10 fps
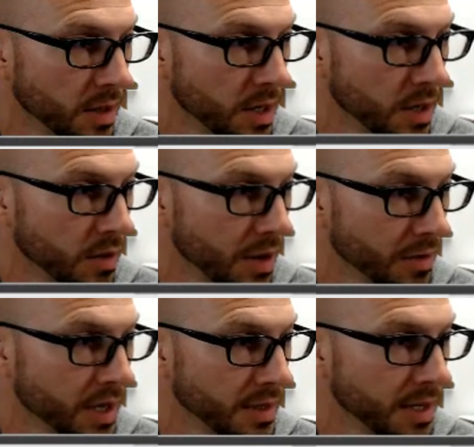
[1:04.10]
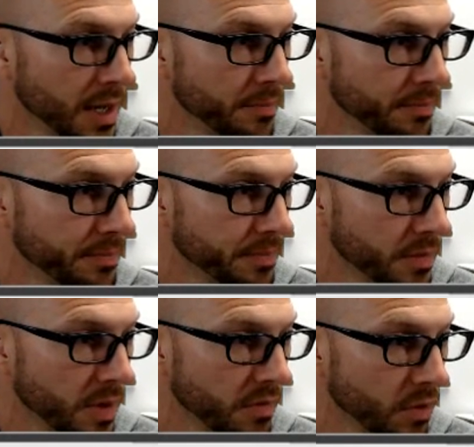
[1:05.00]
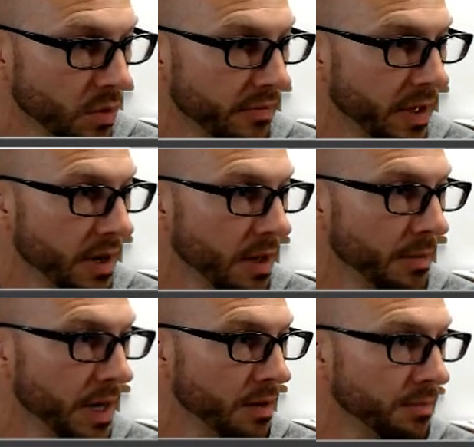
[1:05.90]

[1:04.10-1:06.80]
Grouch on top, Florida fan on bottom.